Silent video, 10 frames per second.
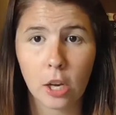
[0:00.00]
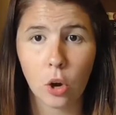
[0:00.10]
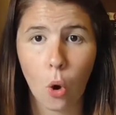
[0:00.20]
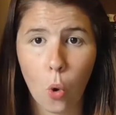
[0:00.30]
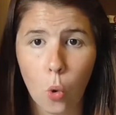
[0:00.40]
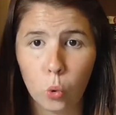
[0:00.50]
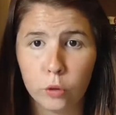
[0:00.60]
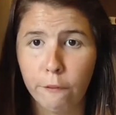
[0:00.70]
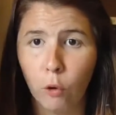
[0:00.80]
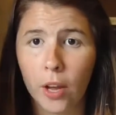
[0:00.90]
like
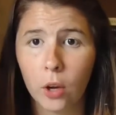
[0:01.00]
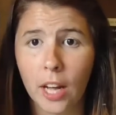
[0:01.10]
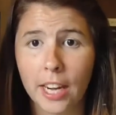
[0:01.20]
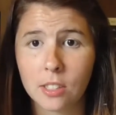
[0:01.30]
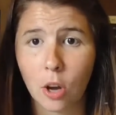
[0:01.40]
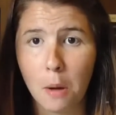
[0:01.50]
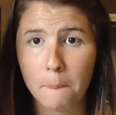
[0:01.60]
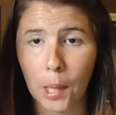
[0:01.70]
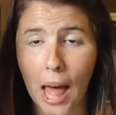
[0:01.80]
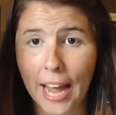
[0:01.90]
gold foil, and it's
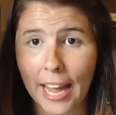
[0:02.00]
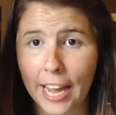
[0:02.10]
got black